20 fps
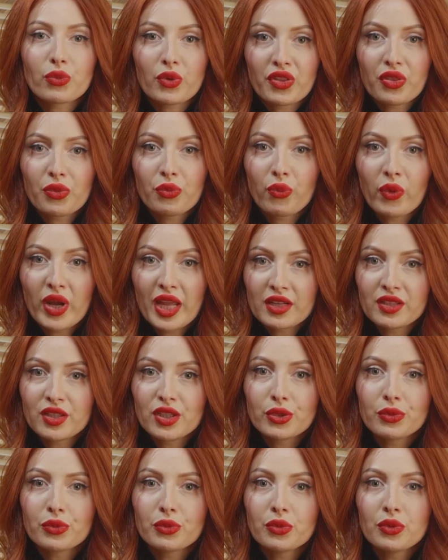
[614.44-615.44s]
with when
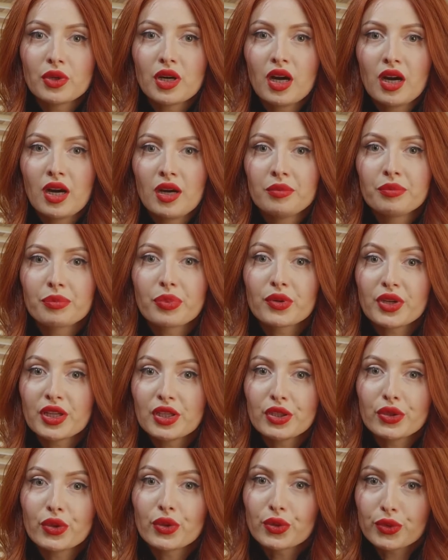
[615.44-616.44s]
you
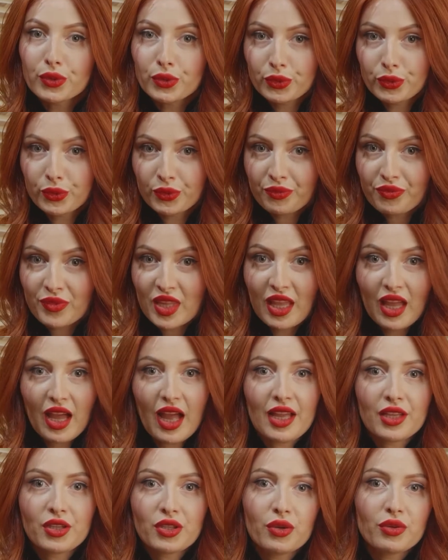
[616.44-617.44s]
putting your glue.
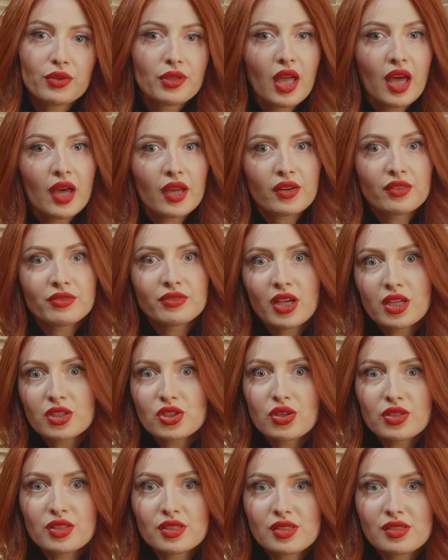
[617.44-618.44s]
I know a lot of
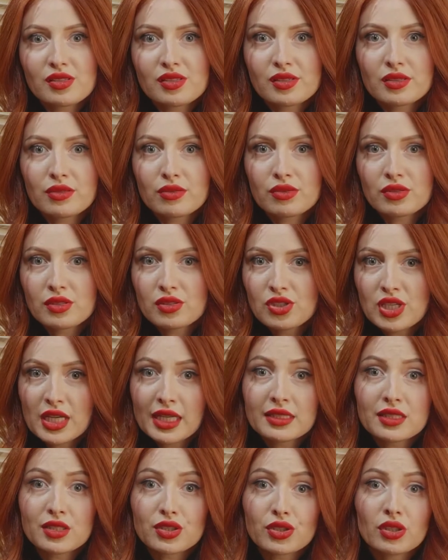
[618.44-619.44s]
lash artists use a
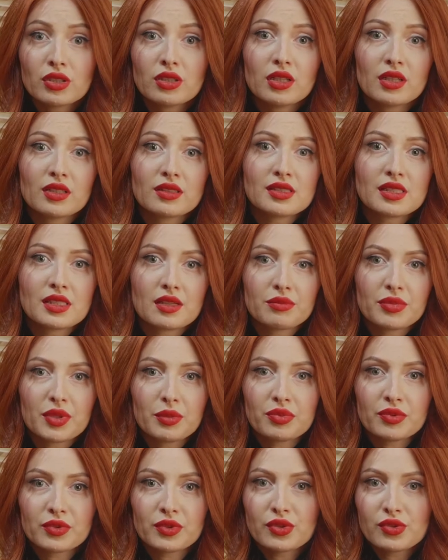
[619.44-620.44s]
jetstone, some
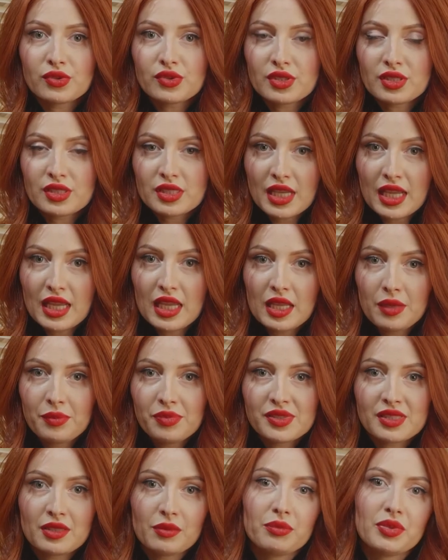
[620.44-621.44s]
people use a tape,
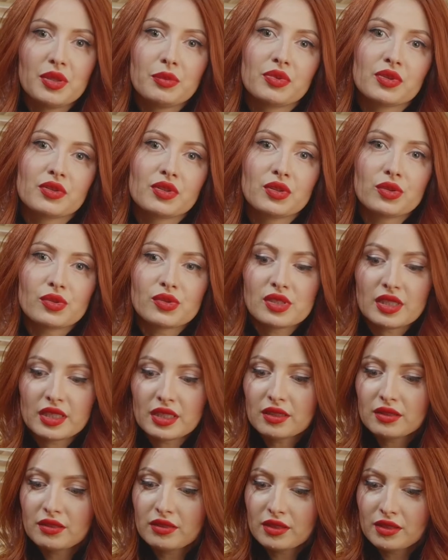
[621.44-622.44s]
some people use
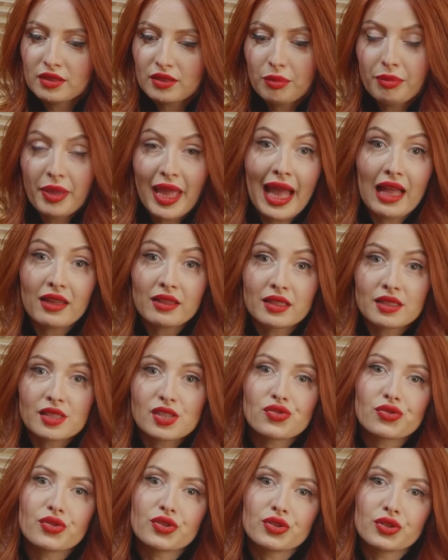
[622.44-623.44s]
like a little pallets
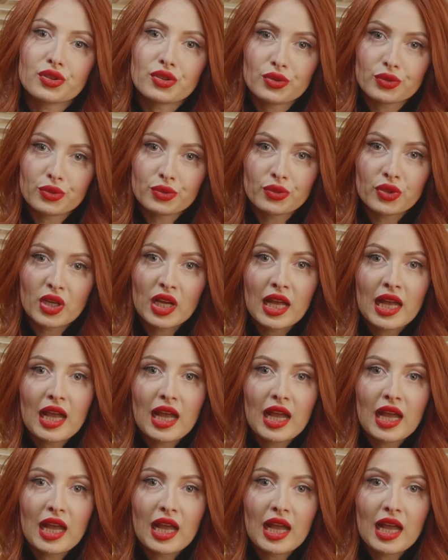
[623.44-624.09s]
for the glue.